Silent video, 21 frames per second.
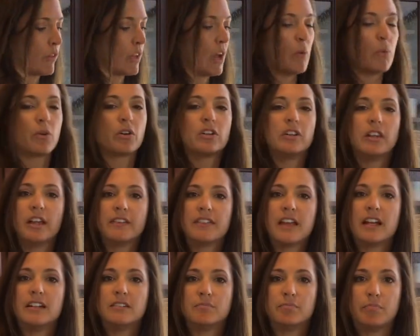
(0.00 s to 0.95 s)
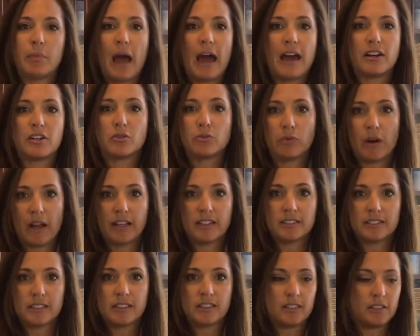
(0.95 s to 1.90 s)
And we're going to let that batter
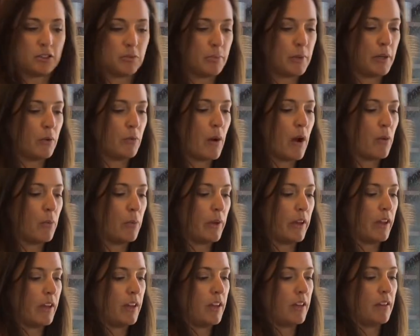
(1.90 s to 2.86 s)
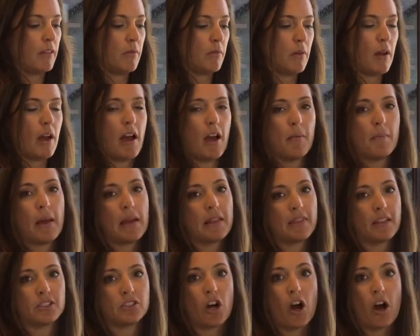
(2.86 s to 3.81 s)
rest a little bit while we
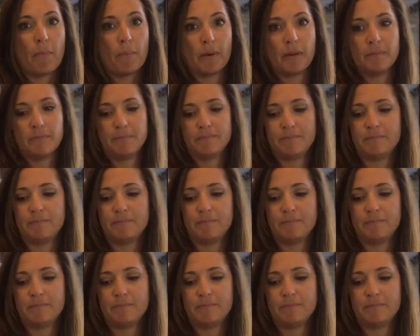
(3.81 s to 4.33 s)
make the topping.